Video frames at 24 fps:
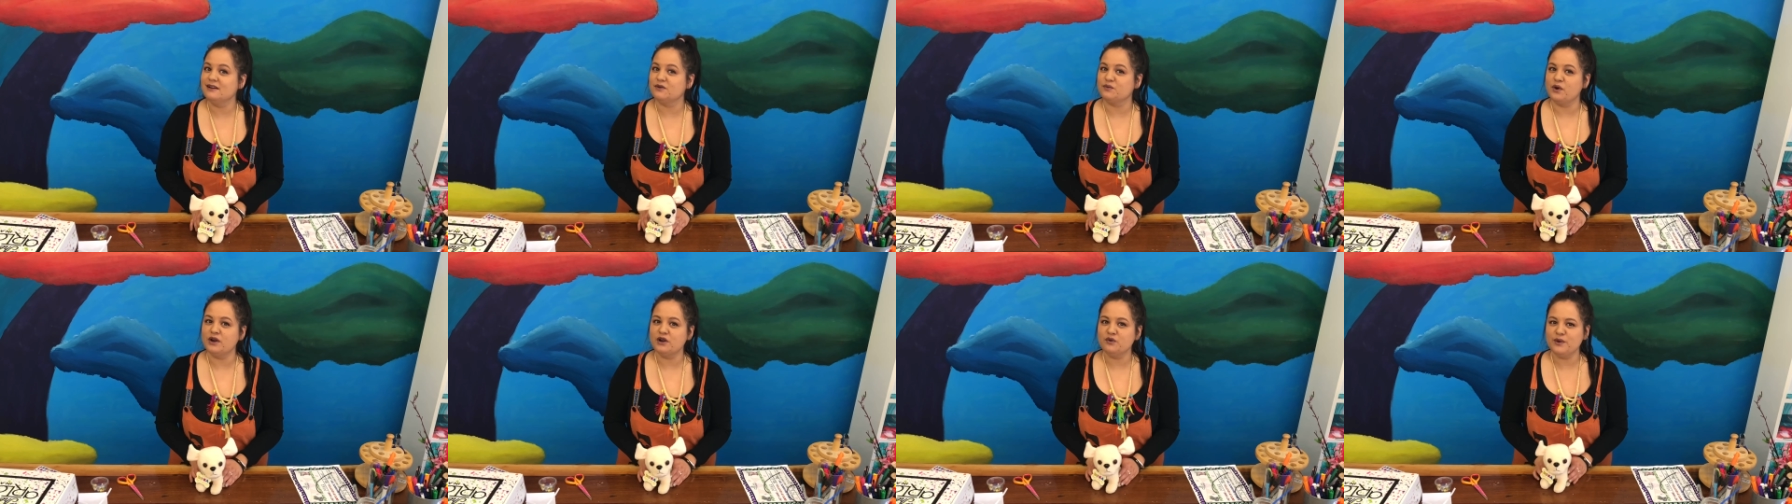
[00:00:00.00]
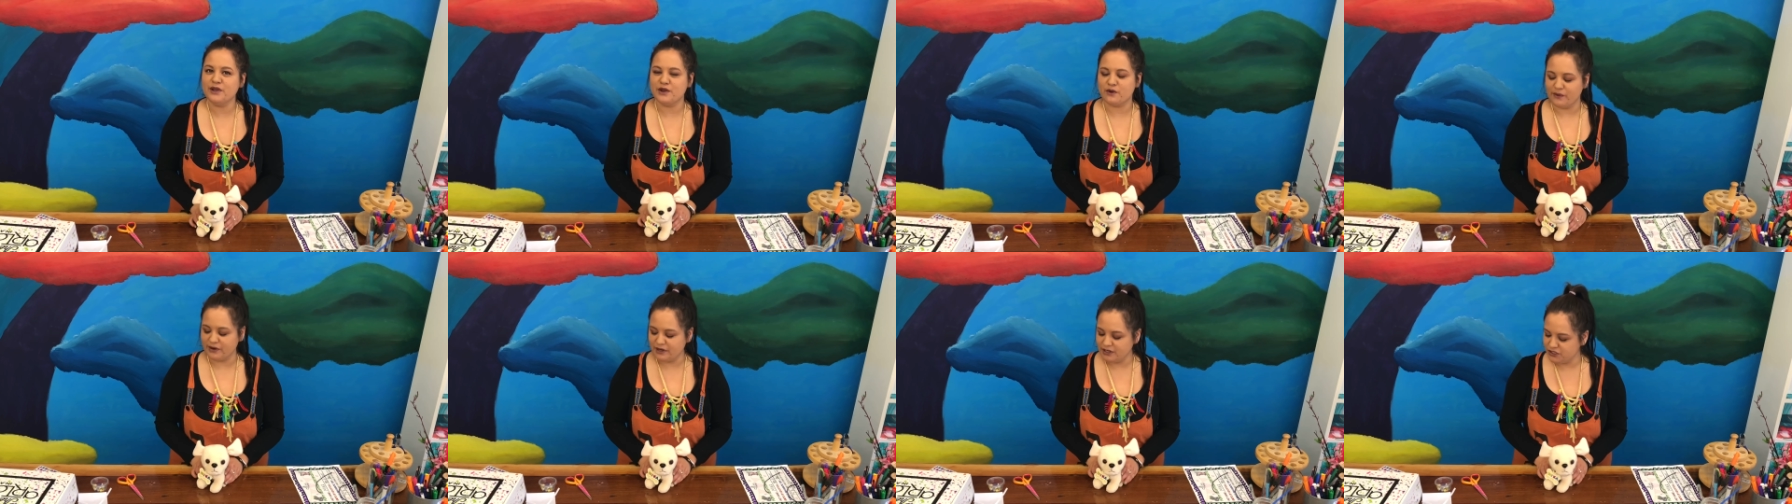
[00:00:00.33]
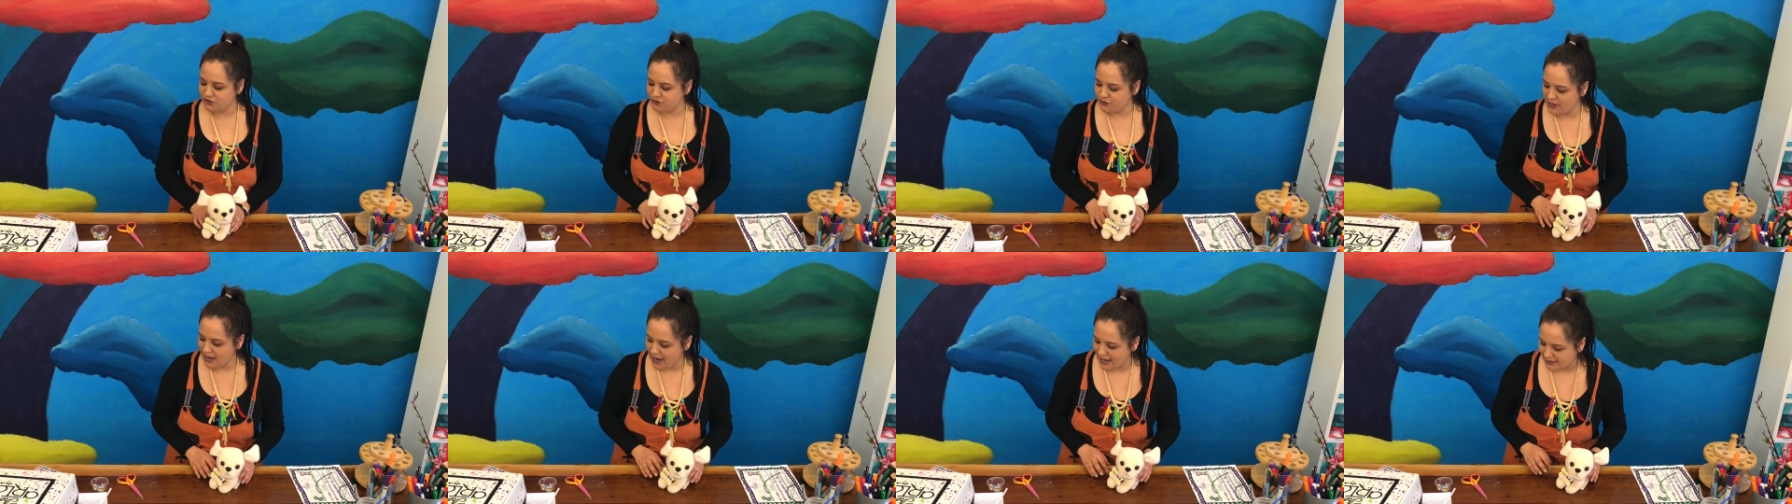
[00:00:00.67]
What are we going to
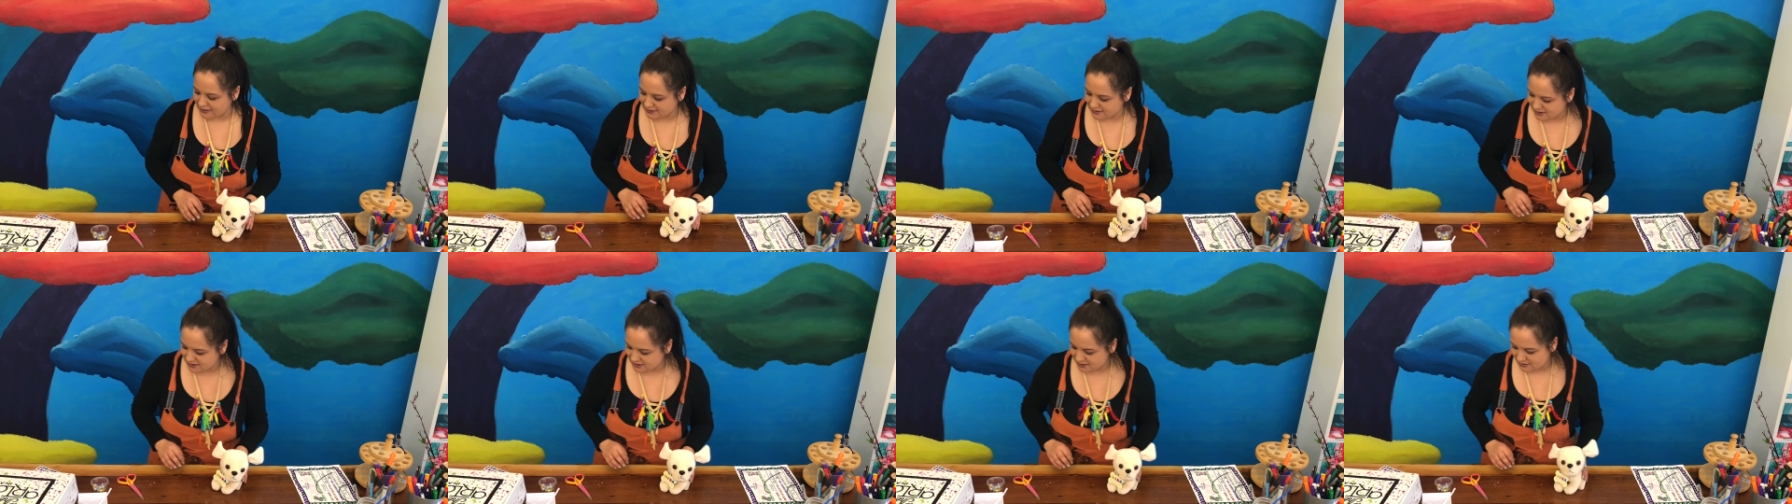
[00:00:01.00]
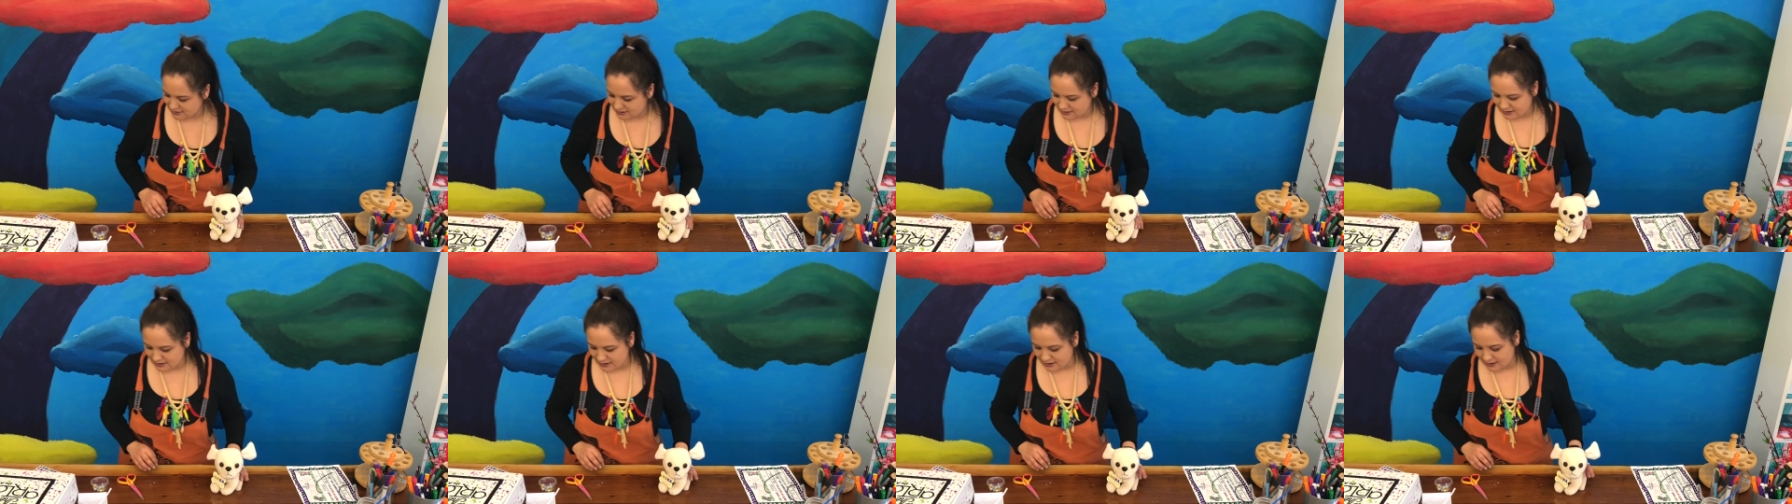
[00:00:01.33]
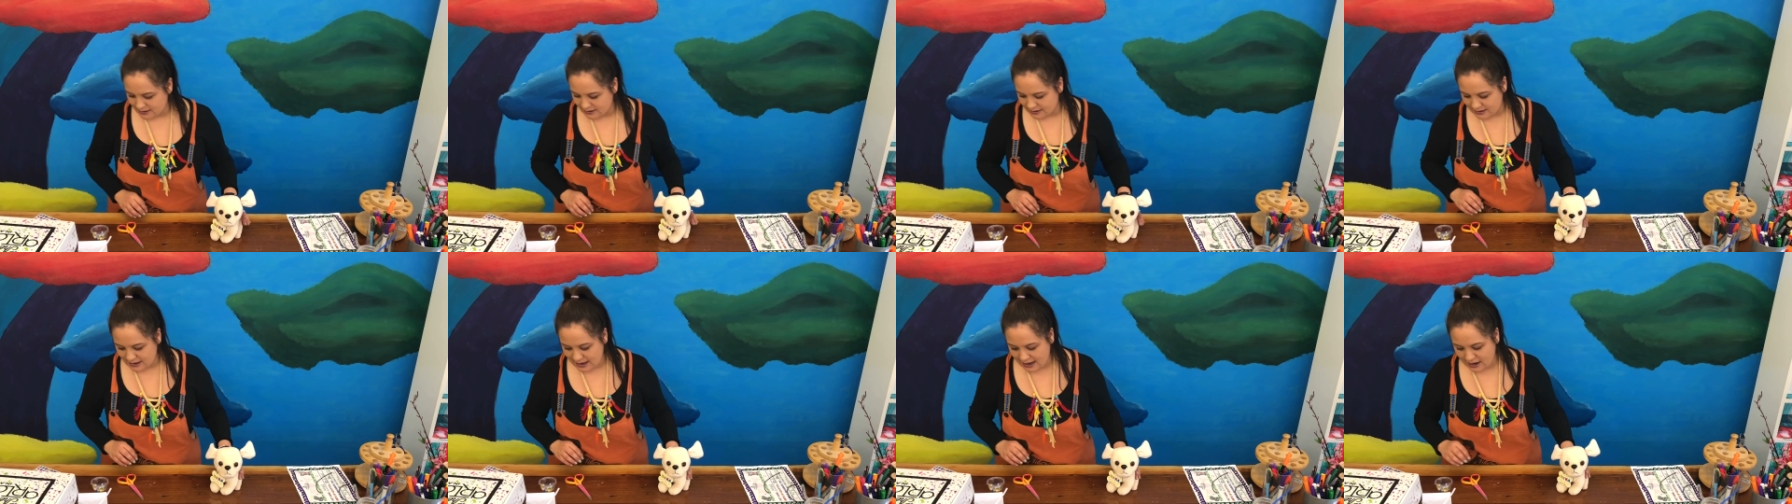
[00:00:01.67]
do next?
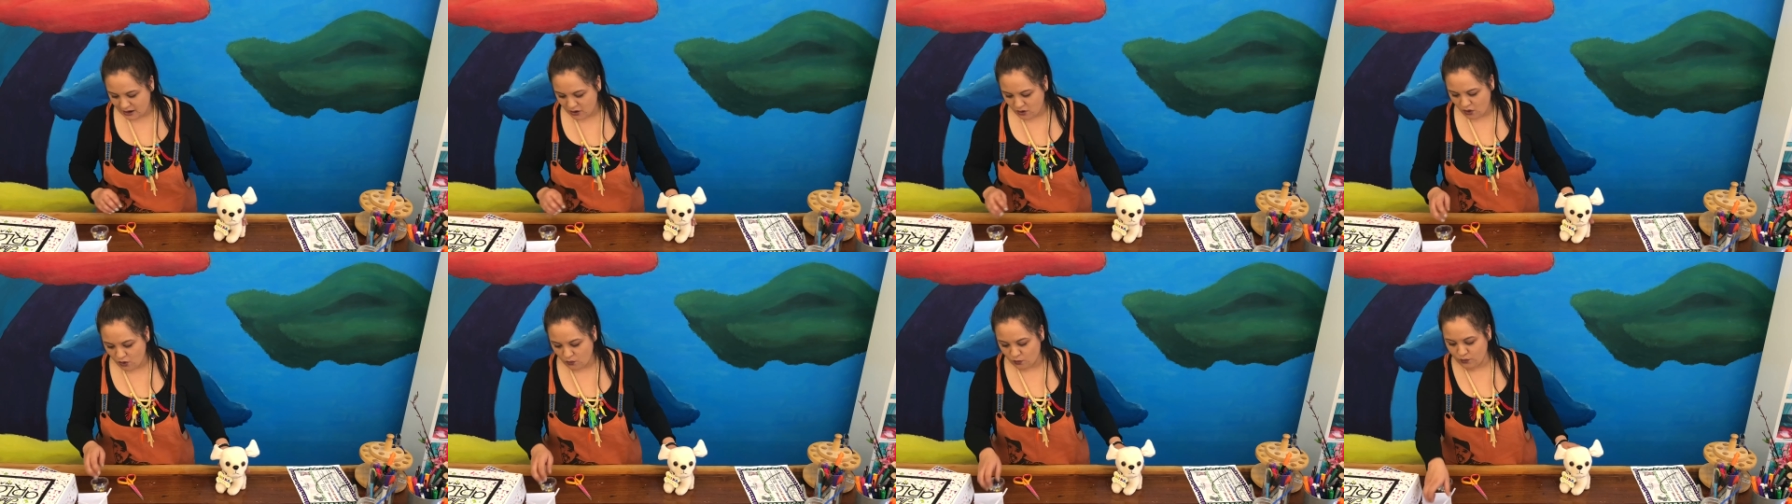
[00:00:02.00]
Now